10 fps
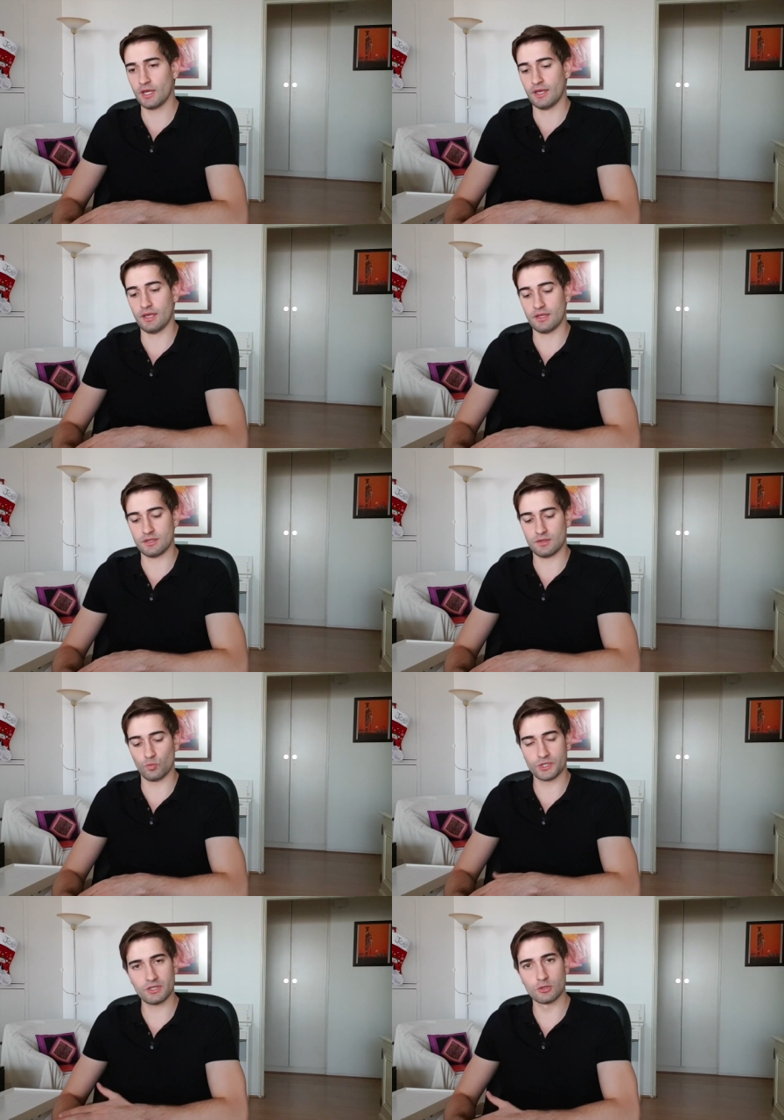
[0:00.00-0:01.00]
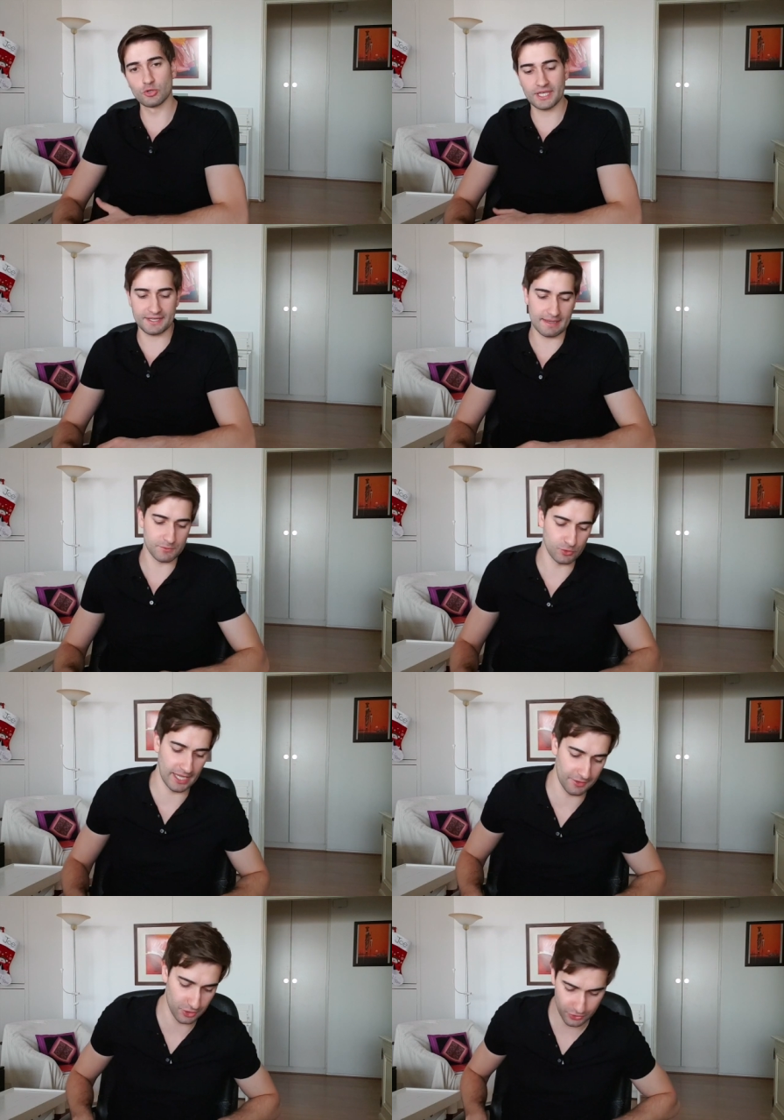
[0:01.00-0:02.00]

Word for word: and we're gonna look at them together.